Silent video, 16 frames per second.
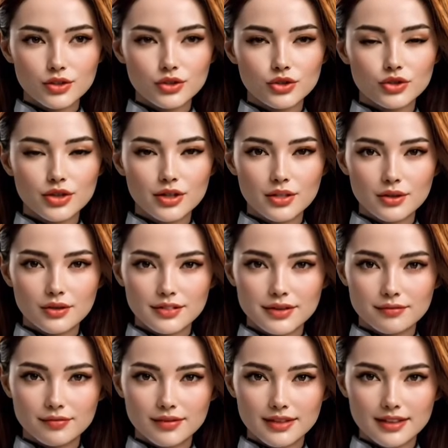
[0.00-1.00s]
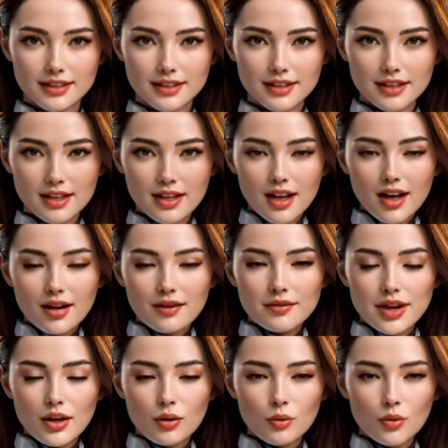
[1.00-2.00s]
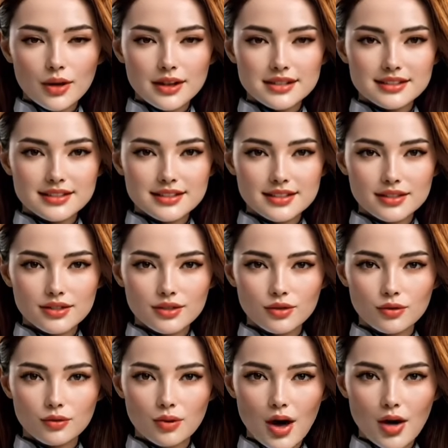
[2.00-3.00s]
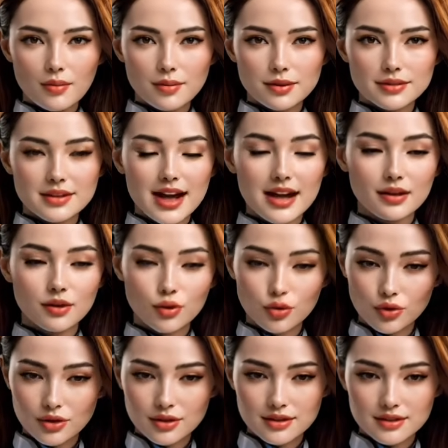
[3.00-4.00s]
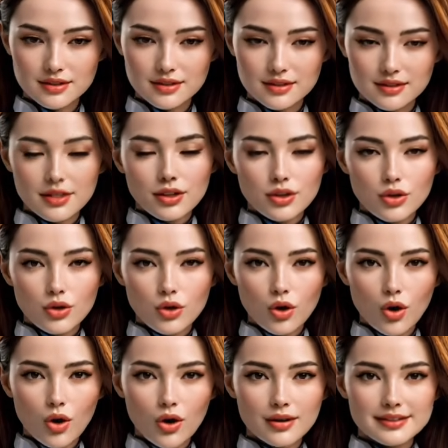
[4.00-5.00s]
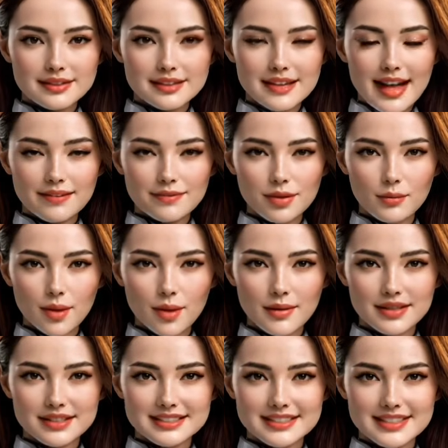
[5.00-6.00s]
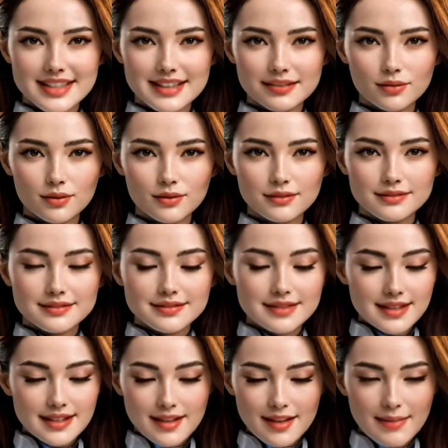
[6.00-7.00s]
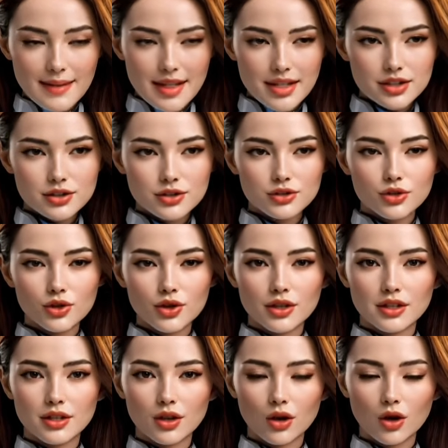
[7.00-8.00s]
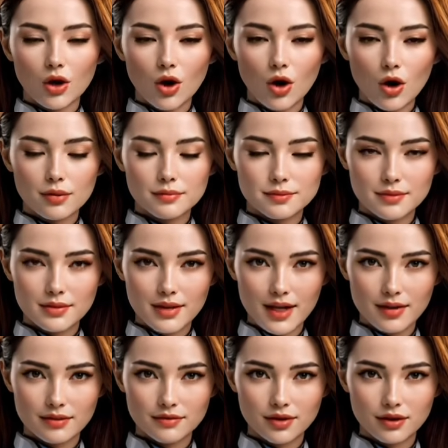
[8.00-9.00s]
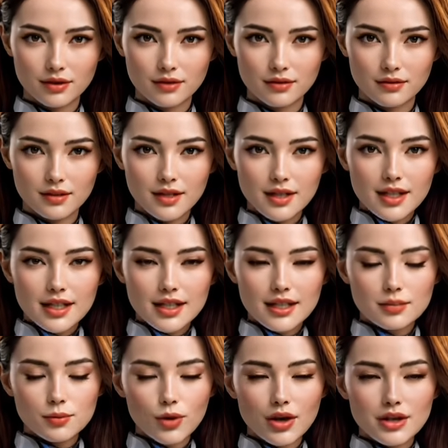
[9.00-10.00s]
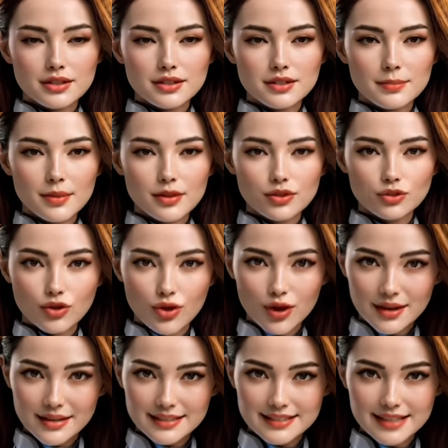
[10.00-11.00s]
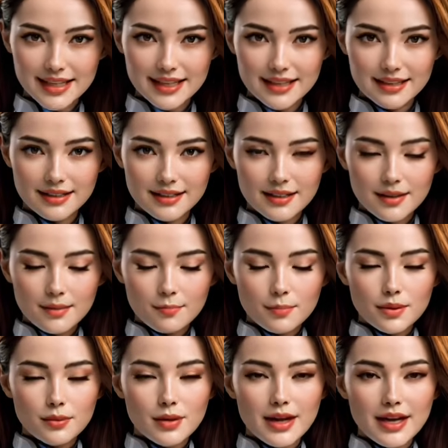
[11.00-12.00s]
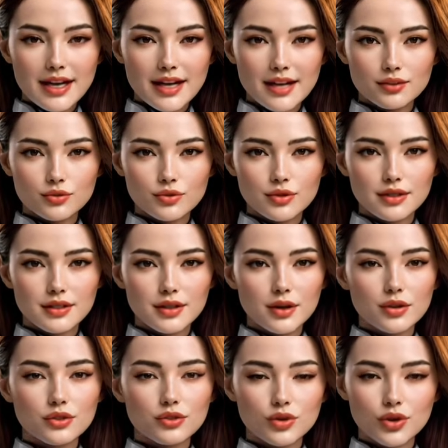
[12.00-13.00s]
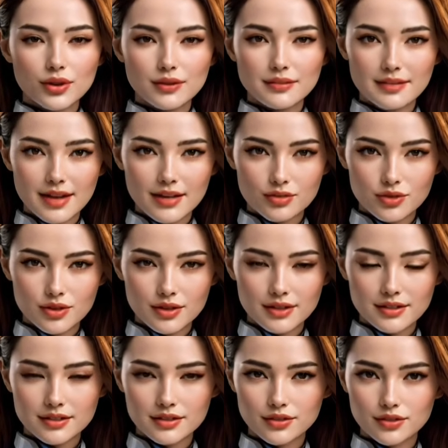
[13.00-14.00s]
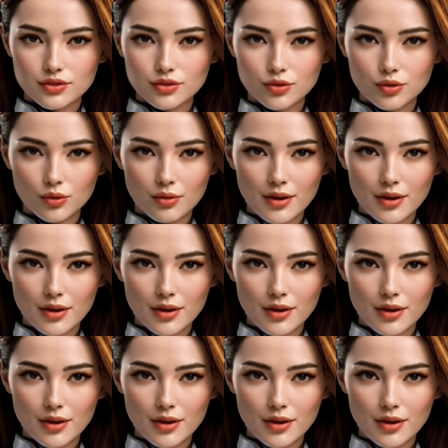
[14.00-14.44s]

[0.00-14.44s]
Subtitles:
The G file is open, and it is not open for him. My bishop leans on the knight on f6. That knight is all that stands between me and g7, and my rook on e1 already watches the square his pawn is about to step onto.